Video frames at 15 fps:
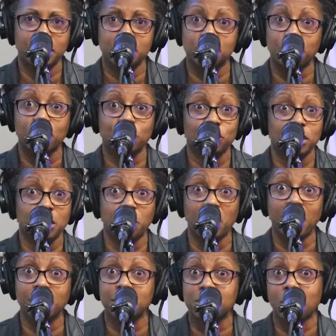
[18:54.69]
it is functioning
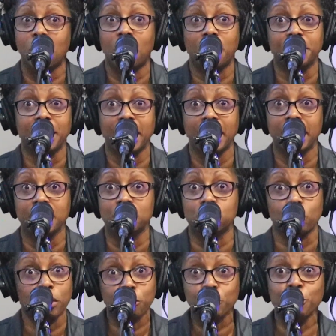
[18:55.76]
well. It's on a
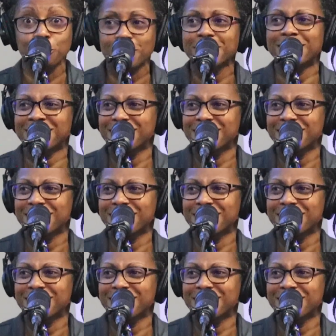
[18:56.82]
truck route.